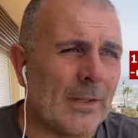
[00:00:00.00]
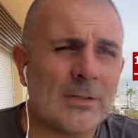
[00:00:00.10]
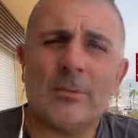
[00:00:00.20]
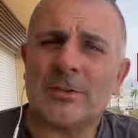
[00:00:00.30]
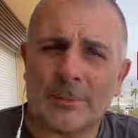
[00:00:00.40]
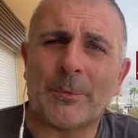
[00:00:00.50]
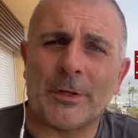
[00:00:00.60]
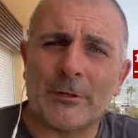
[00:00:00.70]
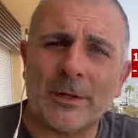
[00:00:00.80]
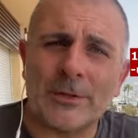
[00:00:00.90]
almost like
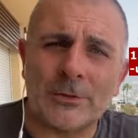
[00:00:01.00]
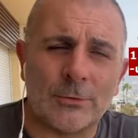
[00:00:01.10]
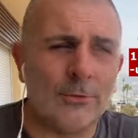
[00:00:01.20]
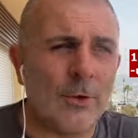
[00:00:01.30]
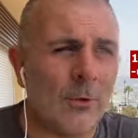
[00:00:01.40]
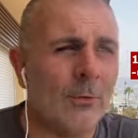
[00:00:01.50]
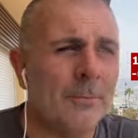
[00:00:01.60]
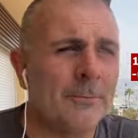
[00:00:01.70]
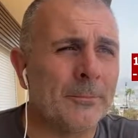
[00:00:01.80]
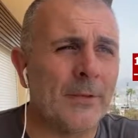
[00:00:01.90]
prearranged. You know
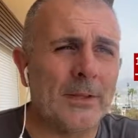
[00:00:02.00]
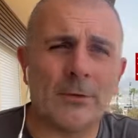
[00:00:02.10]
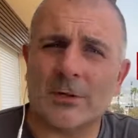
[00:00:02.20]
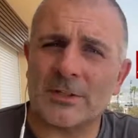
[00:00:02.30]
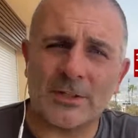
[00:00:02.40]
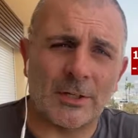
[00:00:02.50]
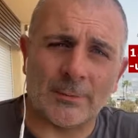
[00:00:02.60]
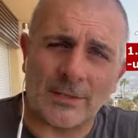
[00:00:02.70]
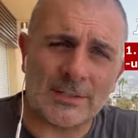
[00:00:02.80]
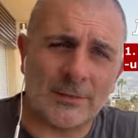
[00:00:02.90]
that you've got a certain
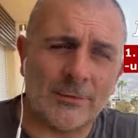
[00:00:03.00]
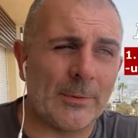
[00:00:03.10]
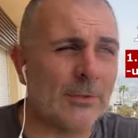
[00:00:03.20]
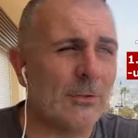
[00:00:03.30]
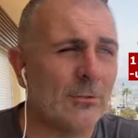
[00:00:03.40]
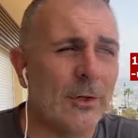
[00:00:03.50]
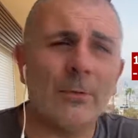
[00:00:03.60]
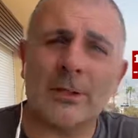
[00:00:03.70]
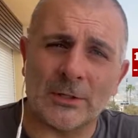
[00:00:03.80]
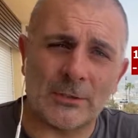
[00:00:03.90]
amount of safety behind you. You know
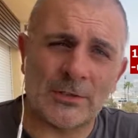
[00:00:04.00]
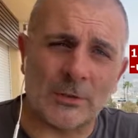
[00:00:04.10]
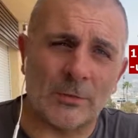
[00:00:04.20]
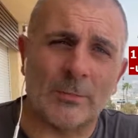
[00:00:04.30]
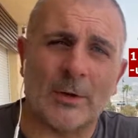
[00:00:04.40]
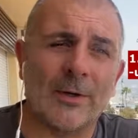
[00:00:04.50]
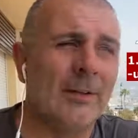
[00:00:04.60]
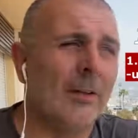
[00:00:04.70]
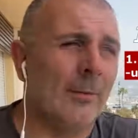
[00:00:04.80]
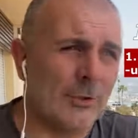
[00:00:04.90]
that you're sober,
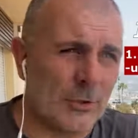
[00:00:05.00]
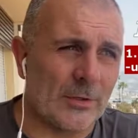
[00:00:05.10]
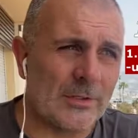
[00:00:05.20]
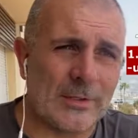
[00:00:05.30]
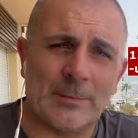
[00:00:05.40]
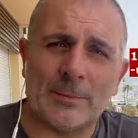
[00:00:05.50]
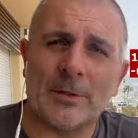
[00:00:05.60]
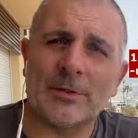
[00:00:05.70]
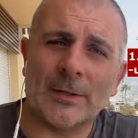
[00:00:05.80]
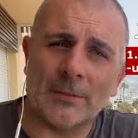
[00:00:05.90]
the majority of the people
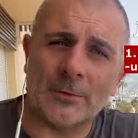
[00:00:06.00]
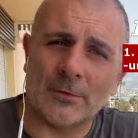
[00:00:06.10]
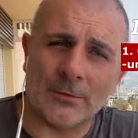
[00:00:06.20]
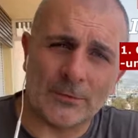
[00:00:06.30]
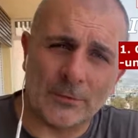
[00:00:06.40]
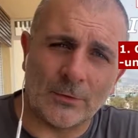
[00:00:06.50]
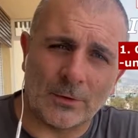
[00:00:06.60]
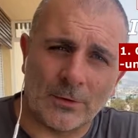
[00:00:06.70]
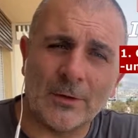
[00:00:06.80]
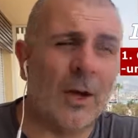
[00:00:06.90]
you're dealing with on the
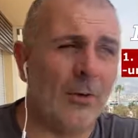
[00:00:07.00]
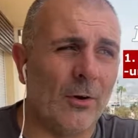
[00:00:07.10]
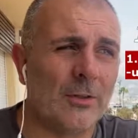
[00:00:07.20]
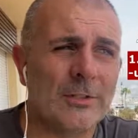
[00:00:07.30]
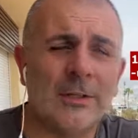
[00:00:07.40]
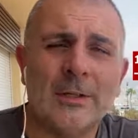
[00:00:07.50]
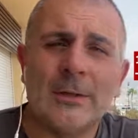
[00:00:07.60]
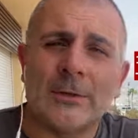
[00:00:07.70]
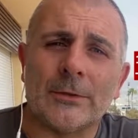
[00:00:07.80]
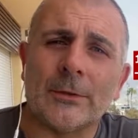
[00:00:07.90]
door are not.
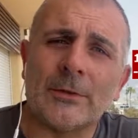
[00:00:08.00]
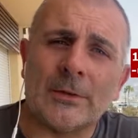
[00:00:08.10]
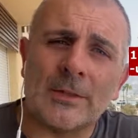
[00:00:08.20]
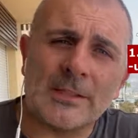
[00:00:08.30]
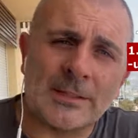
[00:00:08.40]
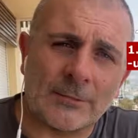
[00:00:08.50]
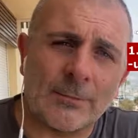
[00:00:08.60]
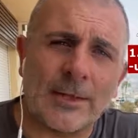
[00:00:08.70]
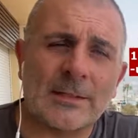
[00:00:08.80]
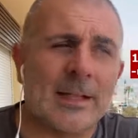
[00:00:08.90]
You know that there's a different
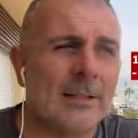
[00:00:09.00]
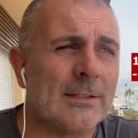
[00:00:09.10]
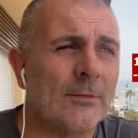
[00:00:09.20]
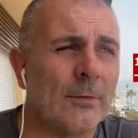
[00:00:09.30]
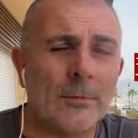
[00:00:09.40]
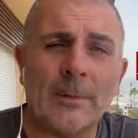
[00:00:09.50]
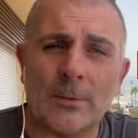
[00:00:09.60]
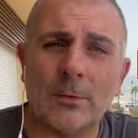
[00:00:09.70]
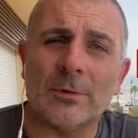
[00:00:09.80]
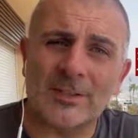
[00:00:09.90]
mentality for people
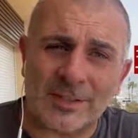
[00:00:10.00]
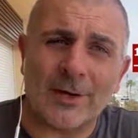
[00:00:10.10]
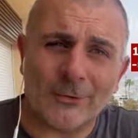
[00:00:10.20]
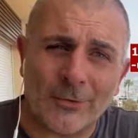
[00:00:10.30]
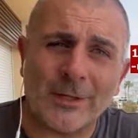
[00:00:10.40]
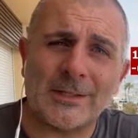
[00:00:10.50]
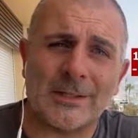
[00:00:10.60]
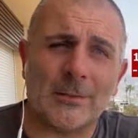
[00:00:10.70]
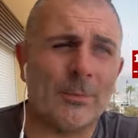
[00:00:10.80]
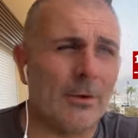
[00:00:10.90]
who will start fights
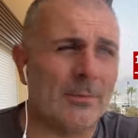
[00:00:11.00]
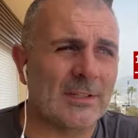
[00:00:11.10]
in a pub and